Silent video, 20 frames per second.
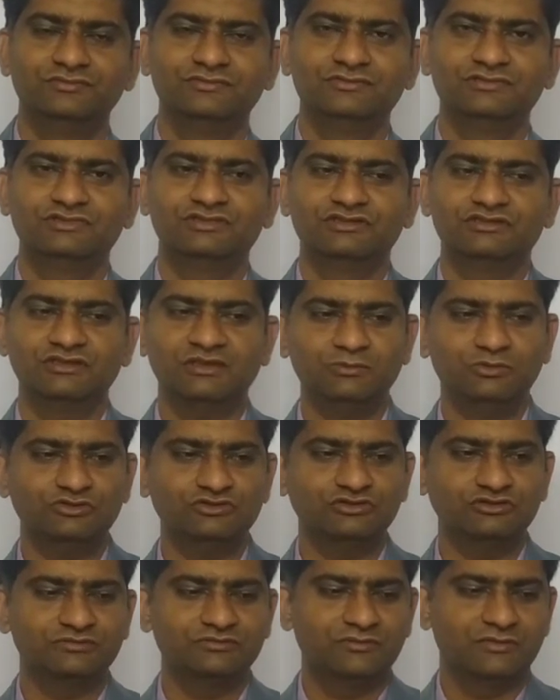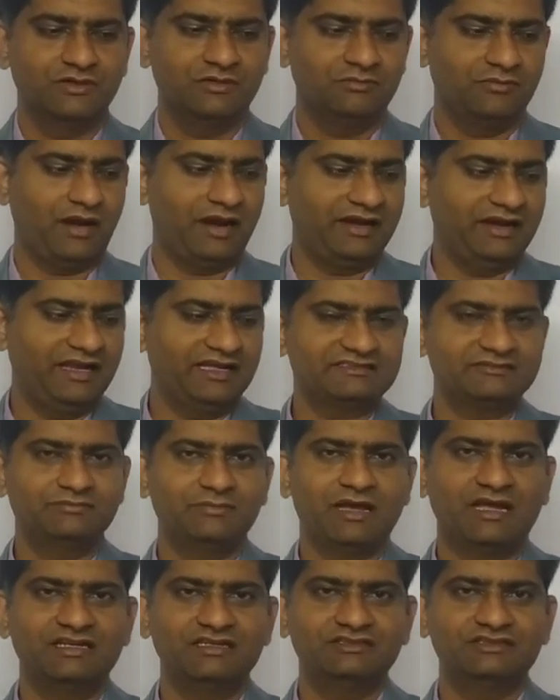So suppose my next
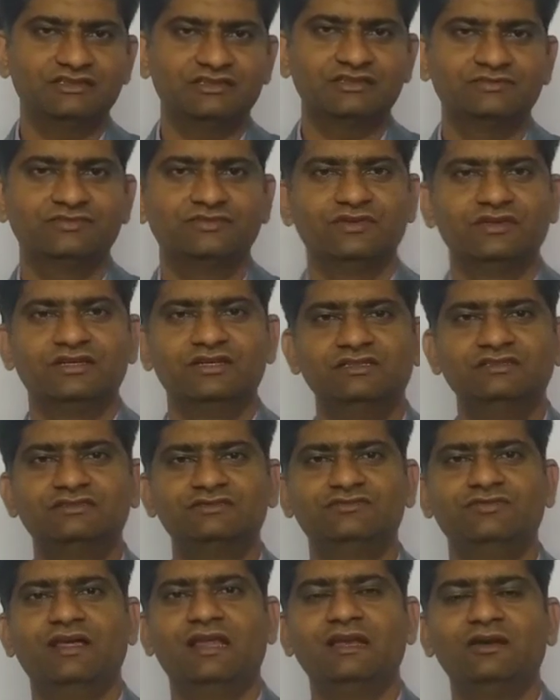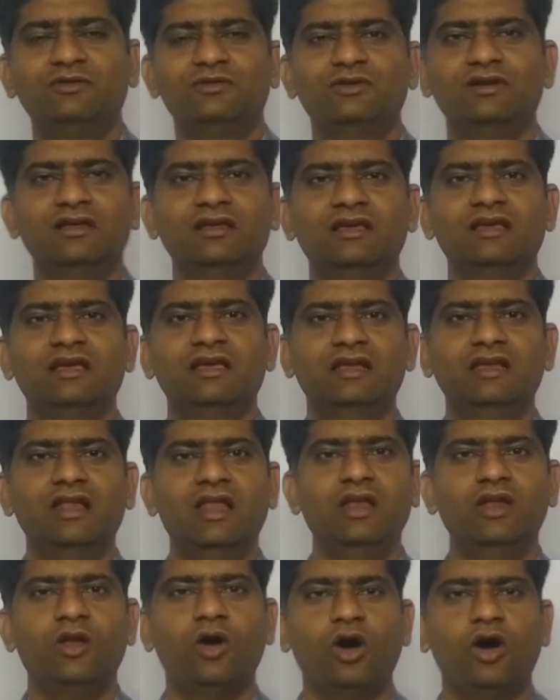manager is very good in a
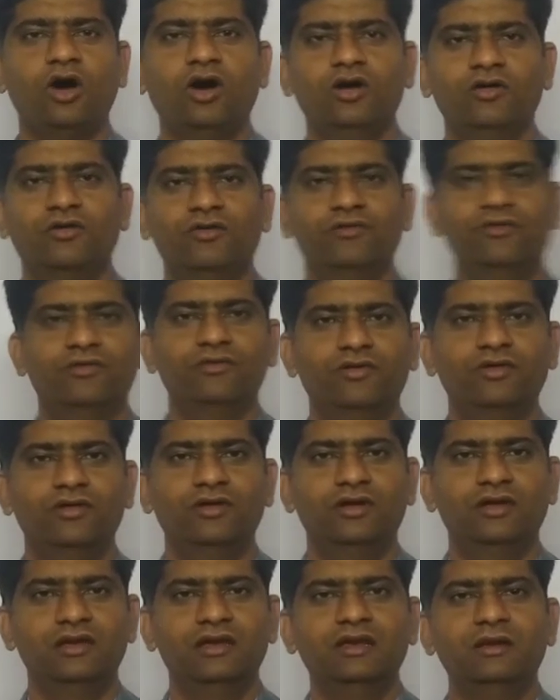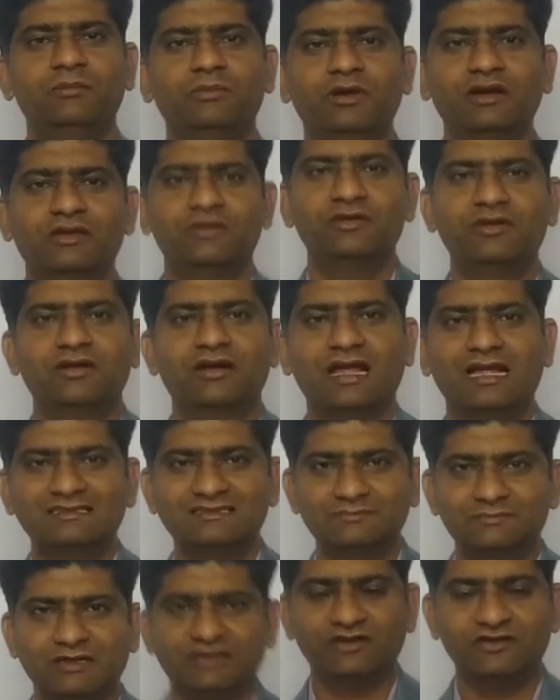law, in a particular
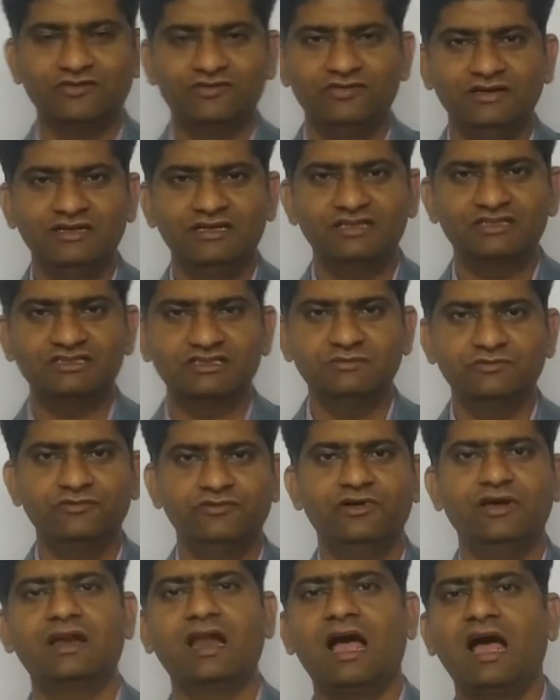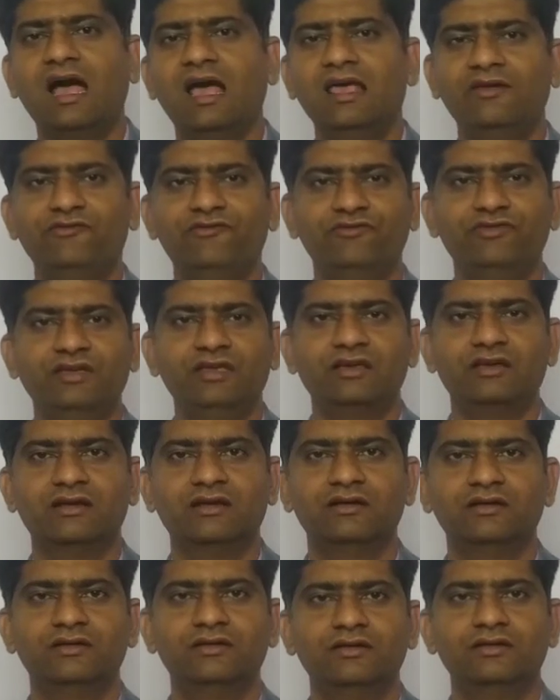aspect of leadership where I am weak.
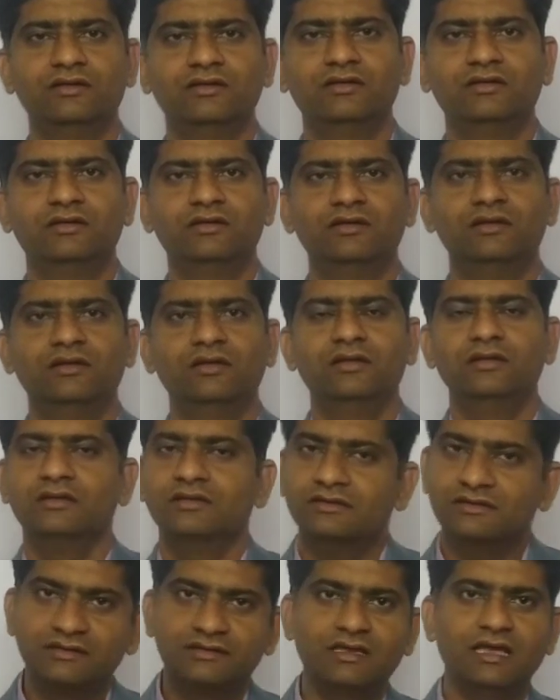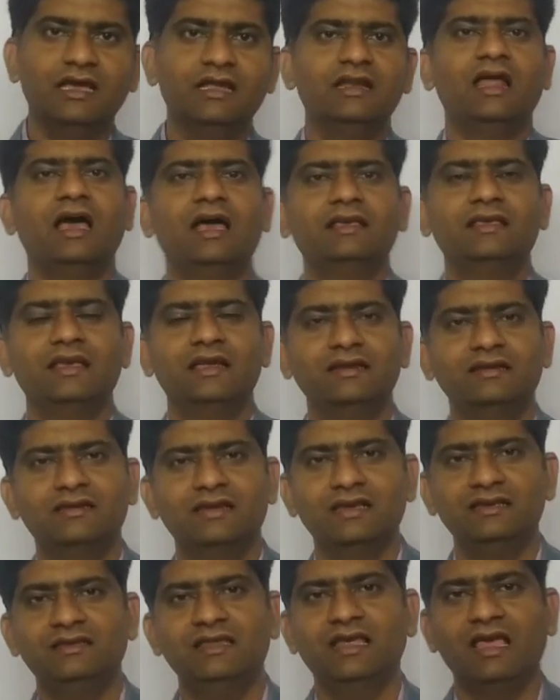Then I can
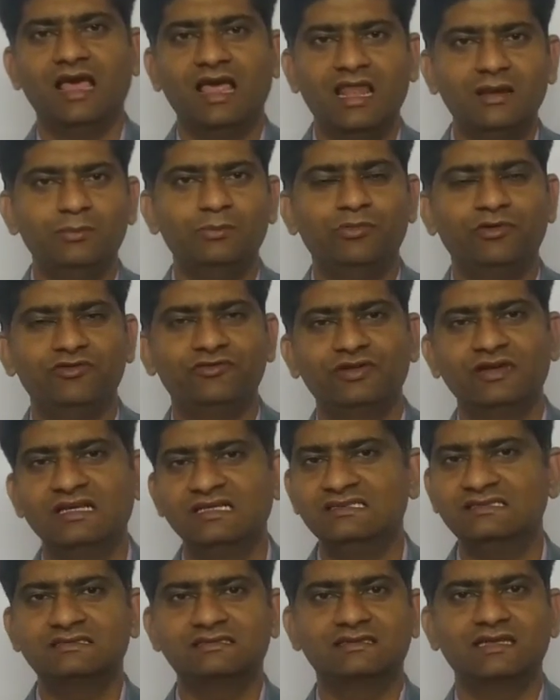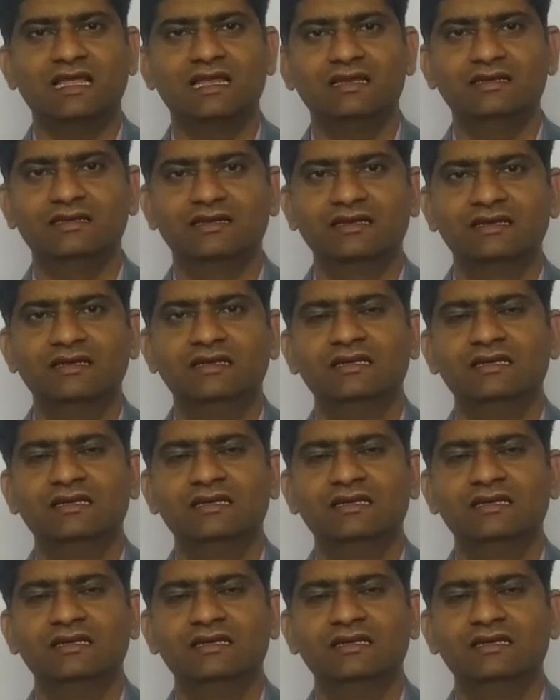take the help of his talent,